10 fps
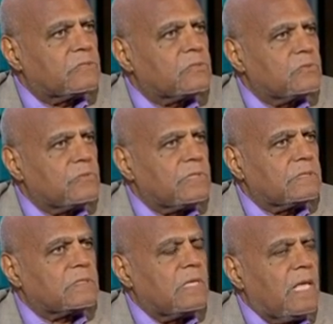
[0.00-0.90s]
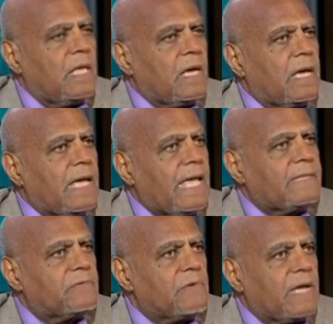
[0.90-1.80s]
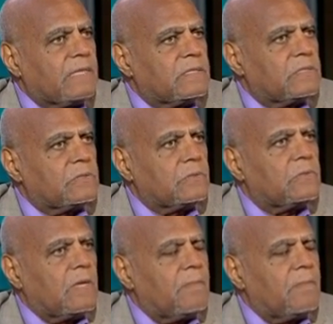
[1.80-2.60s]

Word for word: the students uh, had the right to